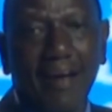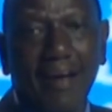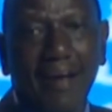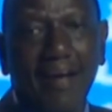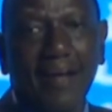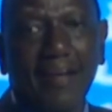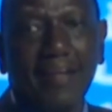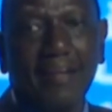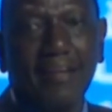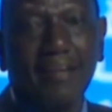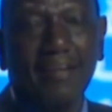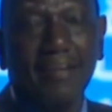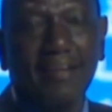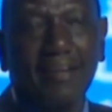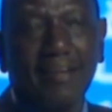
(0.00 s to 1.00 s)
and
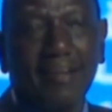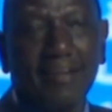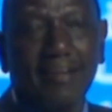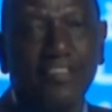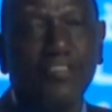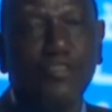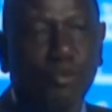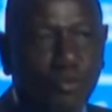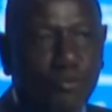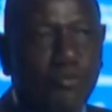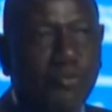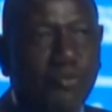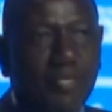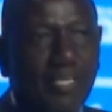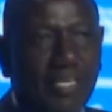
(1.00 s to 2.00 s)

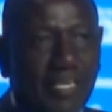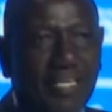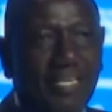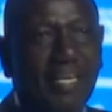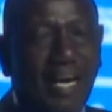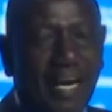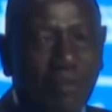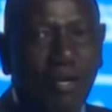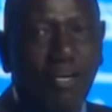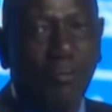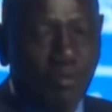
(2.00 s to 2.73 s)
youth in our